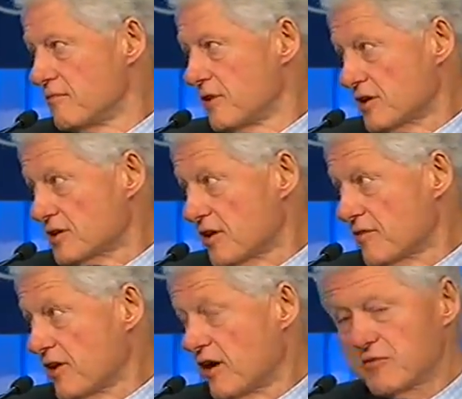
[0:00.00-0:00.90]

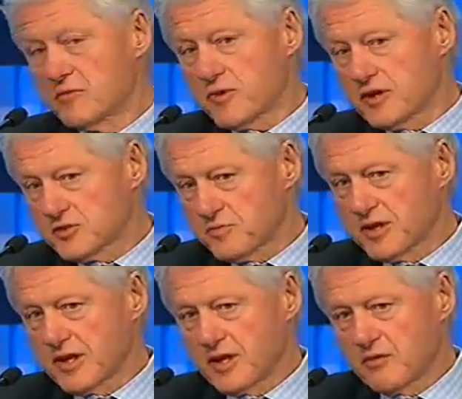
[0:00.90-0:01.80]
military involvement,
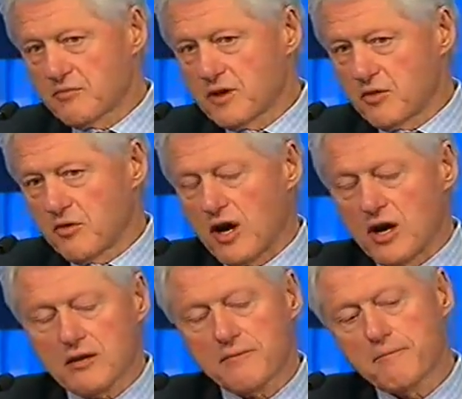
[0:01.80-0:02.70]
principally in
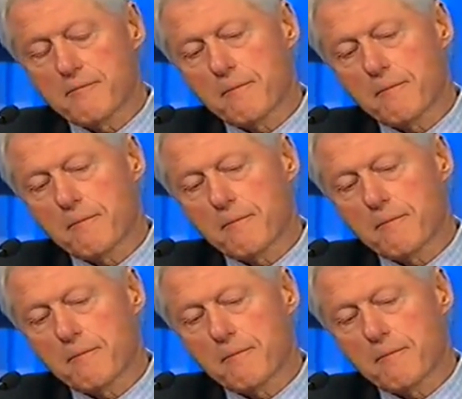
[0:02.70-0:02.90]
Iraq,